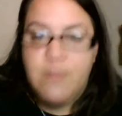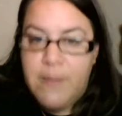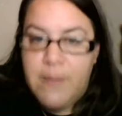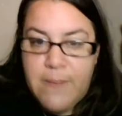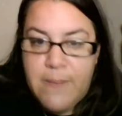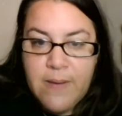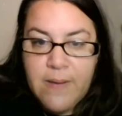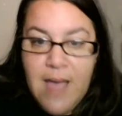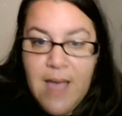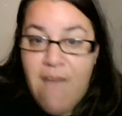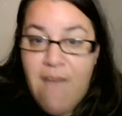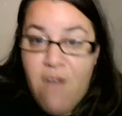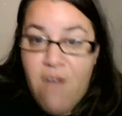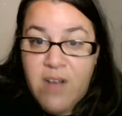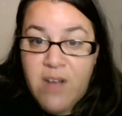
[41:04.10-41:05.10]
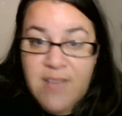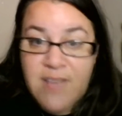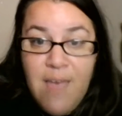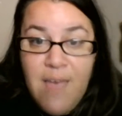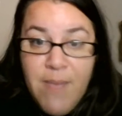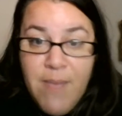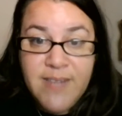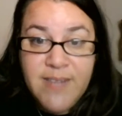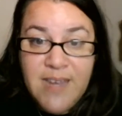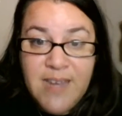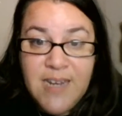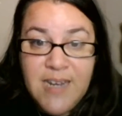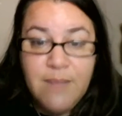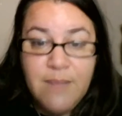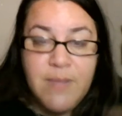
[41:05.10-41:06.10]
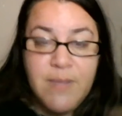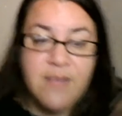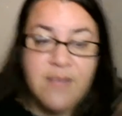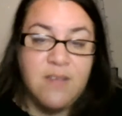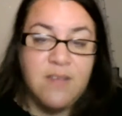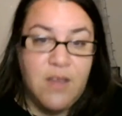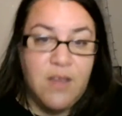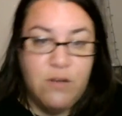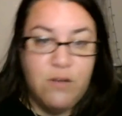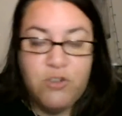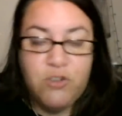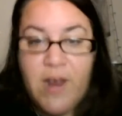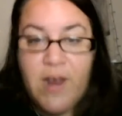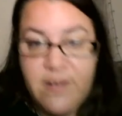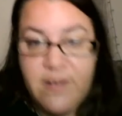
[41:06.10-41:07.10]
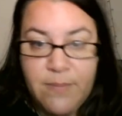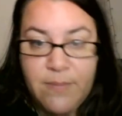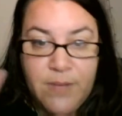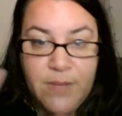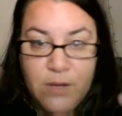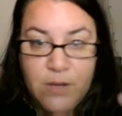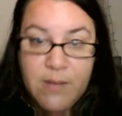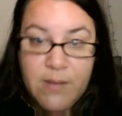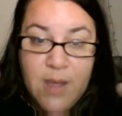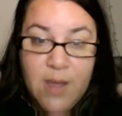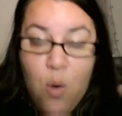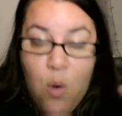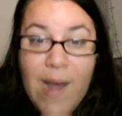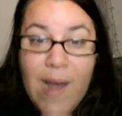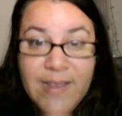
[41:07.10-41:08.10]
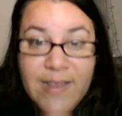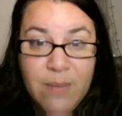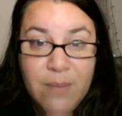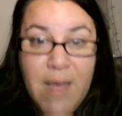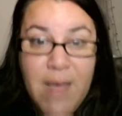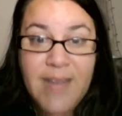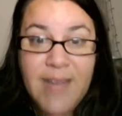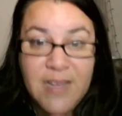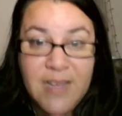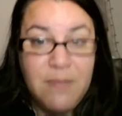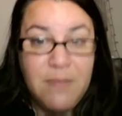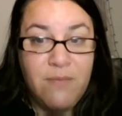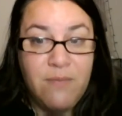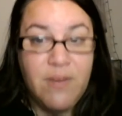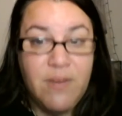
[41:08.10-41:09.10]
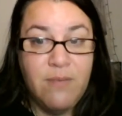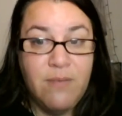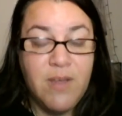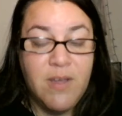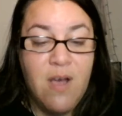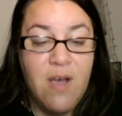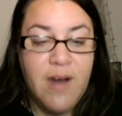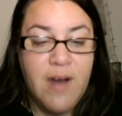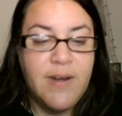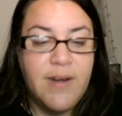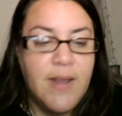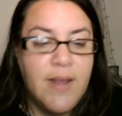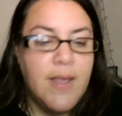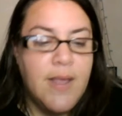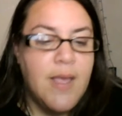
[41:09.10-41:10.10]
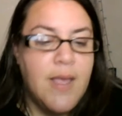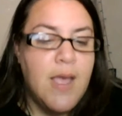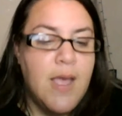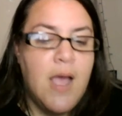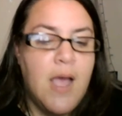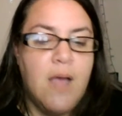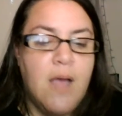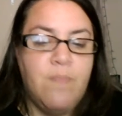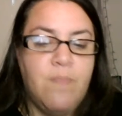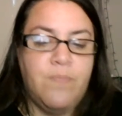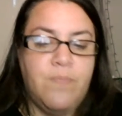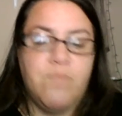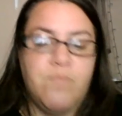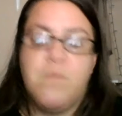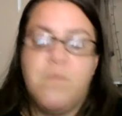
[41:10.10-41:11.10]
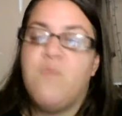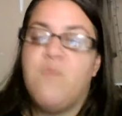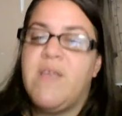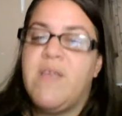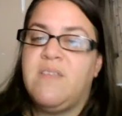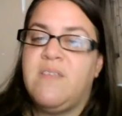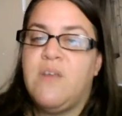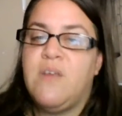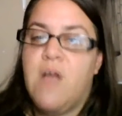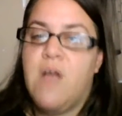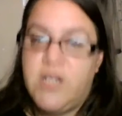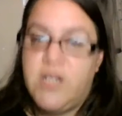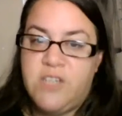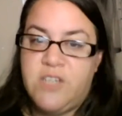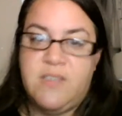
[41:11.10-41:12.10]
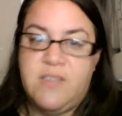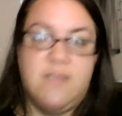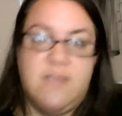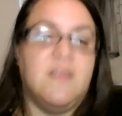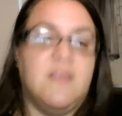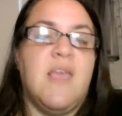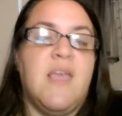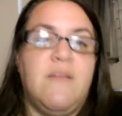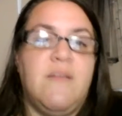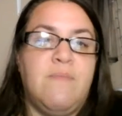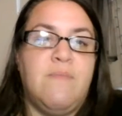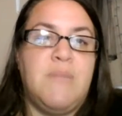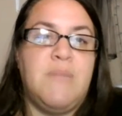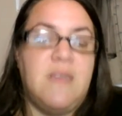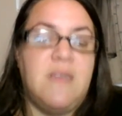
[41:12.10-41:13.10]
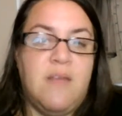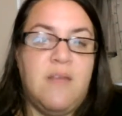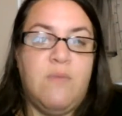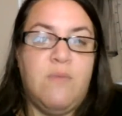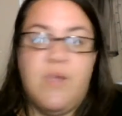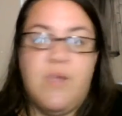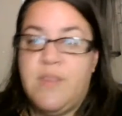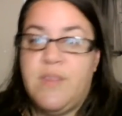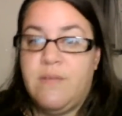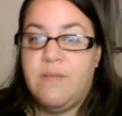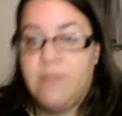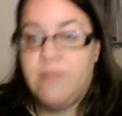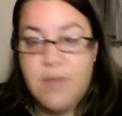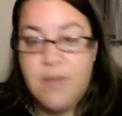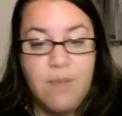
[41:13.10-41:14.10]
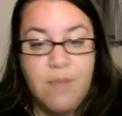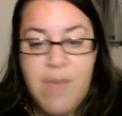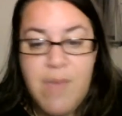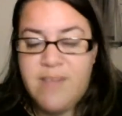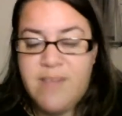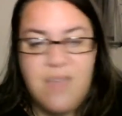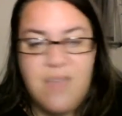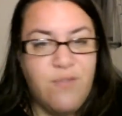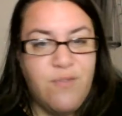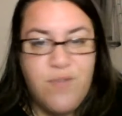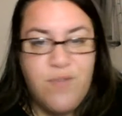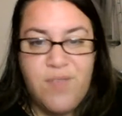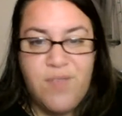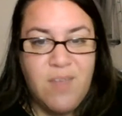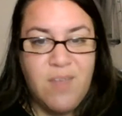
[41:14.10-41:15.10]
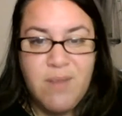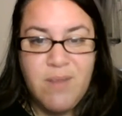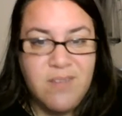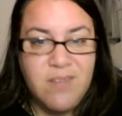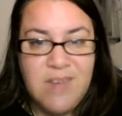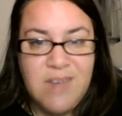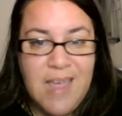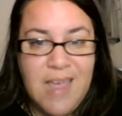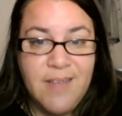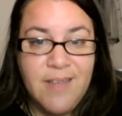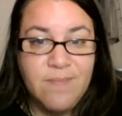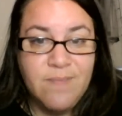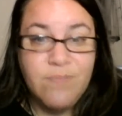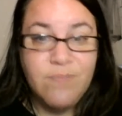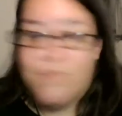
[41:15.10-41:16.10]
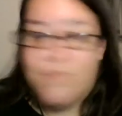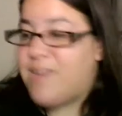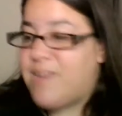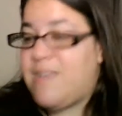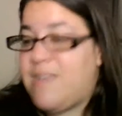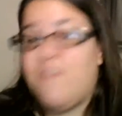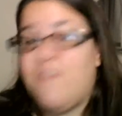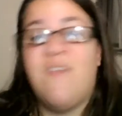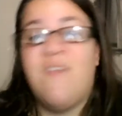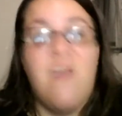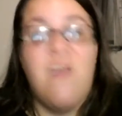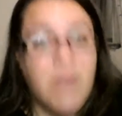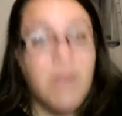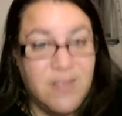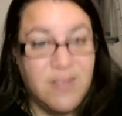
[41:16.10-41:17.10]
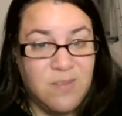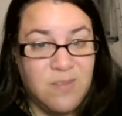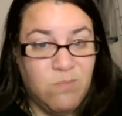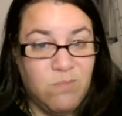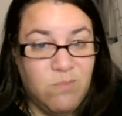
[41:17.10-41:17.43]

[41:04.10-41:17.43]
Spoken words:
people have a hard time meditating because, trying to, quiet their mind. That can be really, really hard. But raising your consciousness can be done with meditate for 15 minutes a day. Meditate for 5 minutes,